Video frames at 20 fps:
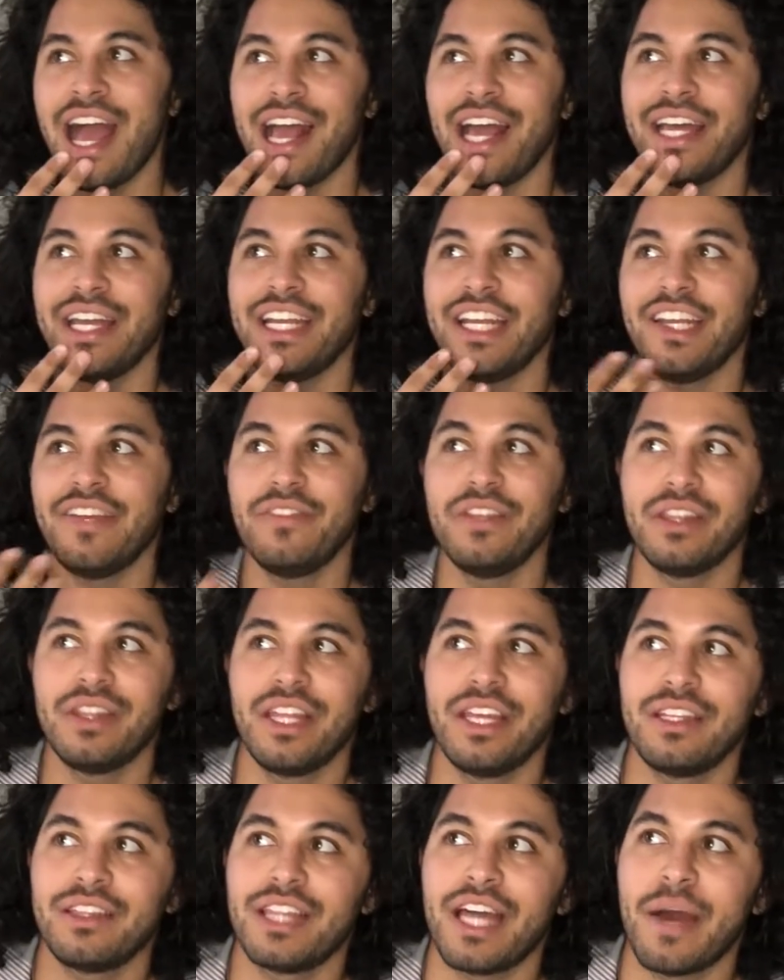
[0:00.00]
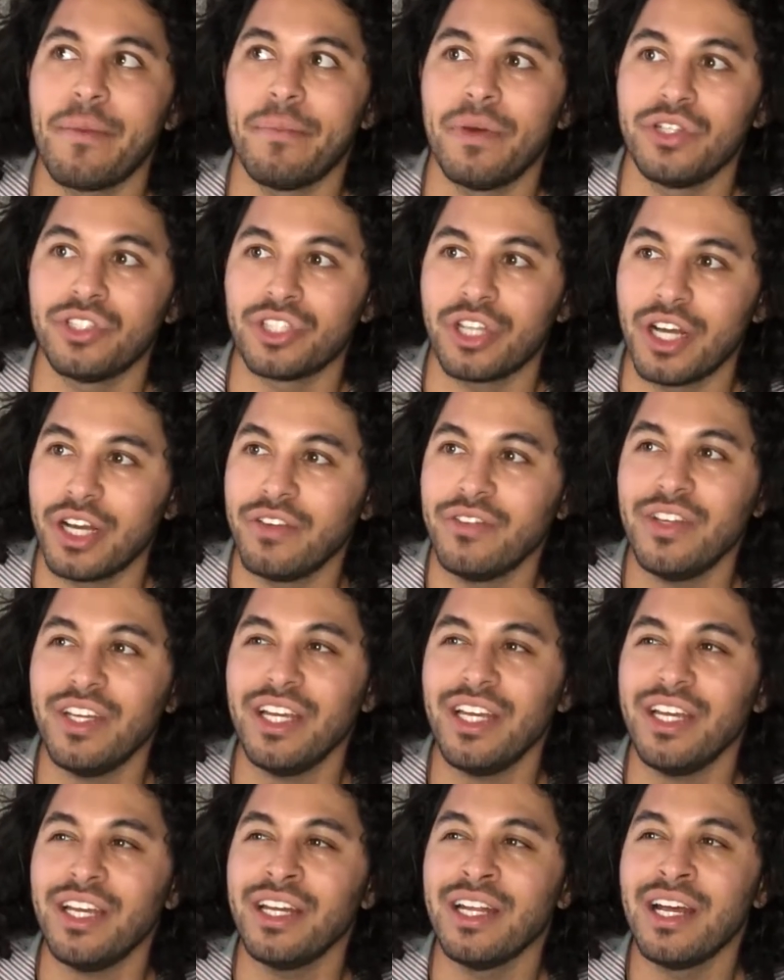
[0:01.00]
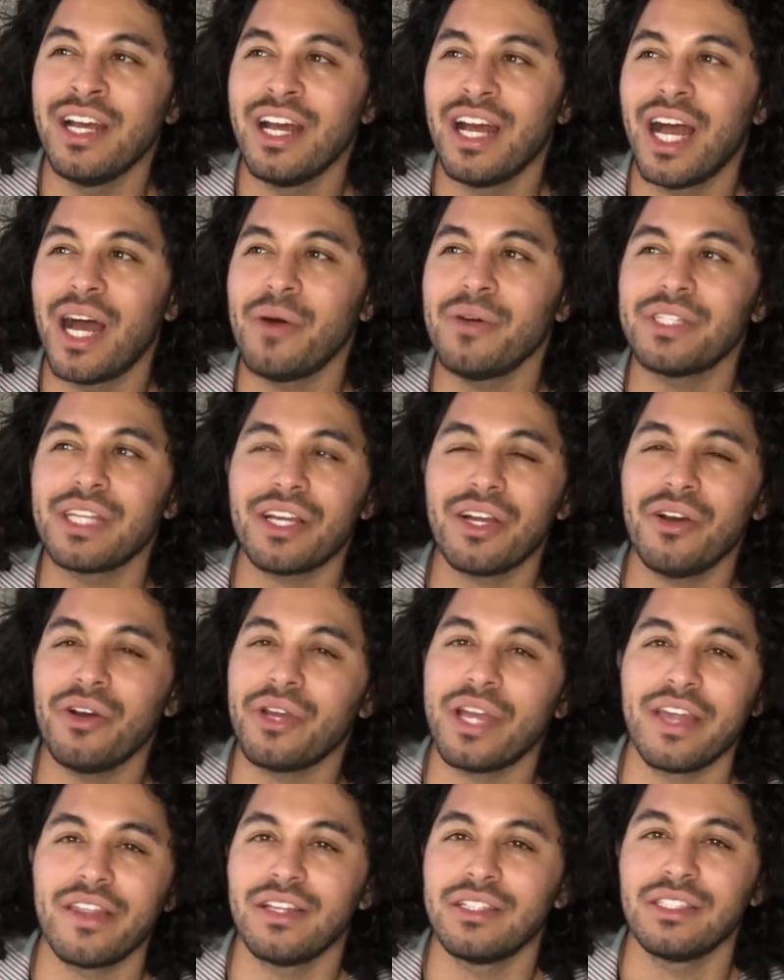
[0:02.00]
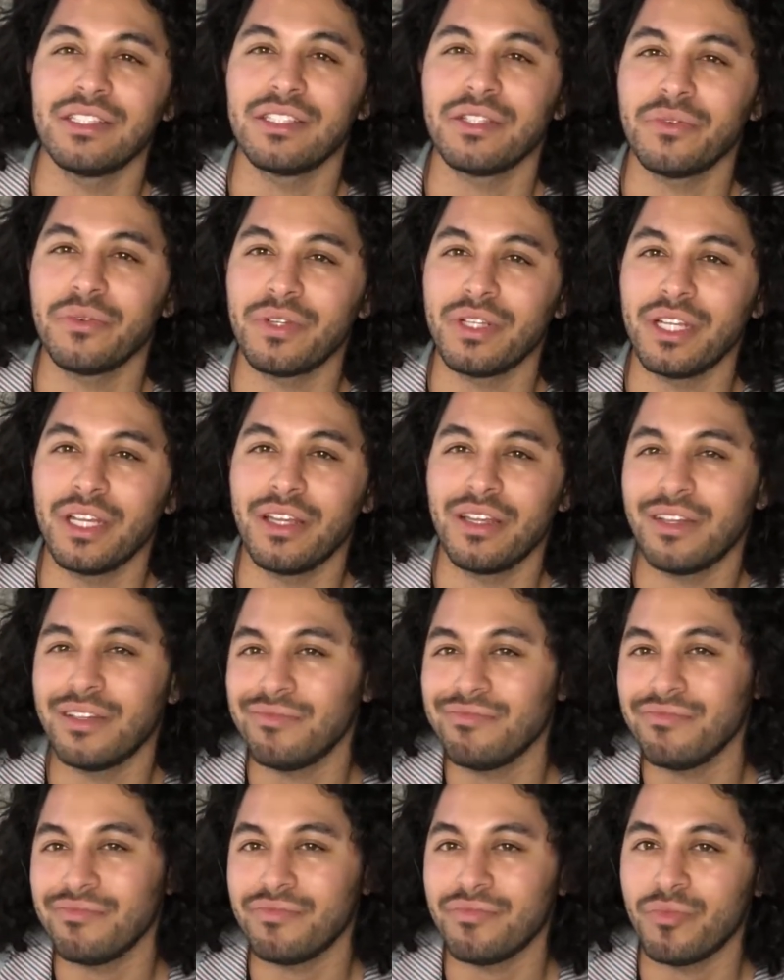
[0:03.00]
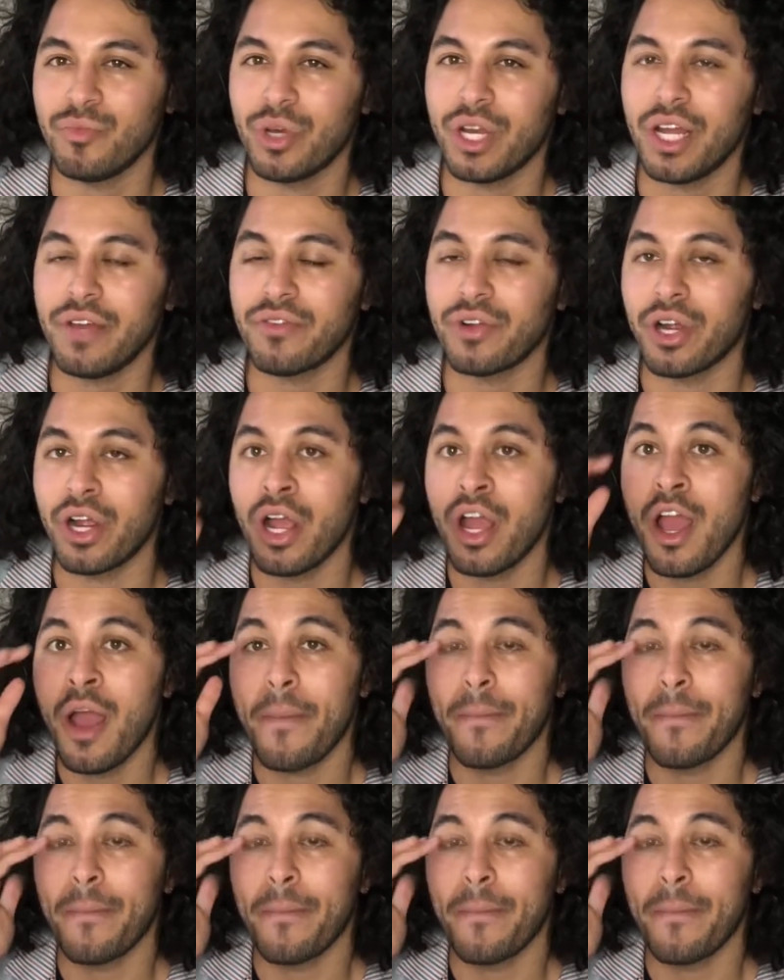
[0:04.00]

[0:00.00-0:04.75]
I didn't even think that much of it. I was like, oh, okay, this isn't really, whatever.